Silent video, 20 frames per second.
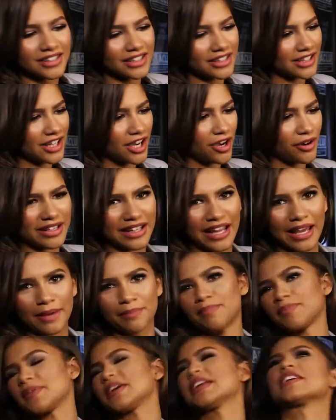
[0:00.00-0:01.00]
You know, and
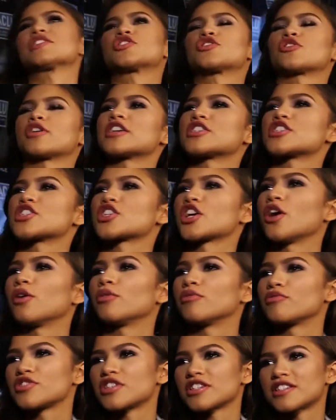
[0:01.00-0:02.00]
like being a trench
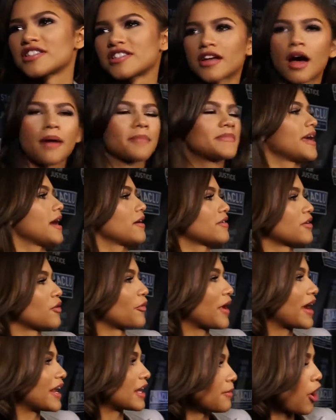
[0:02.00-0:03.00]
coat and just stomp down a
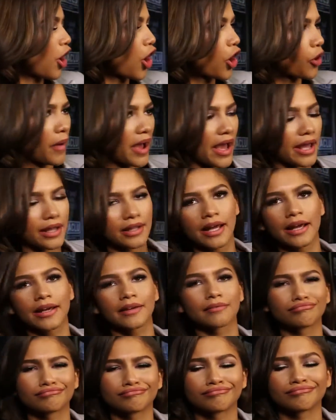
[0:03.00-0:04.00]
random hallway
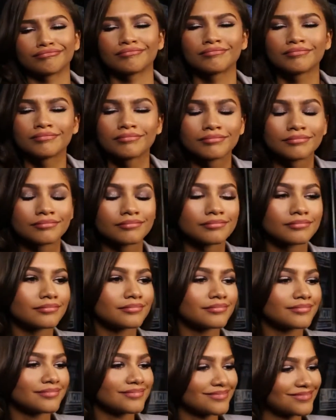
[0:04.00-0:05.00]
like
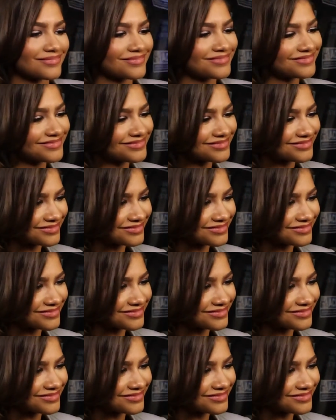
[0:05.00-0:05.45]
Absolutely.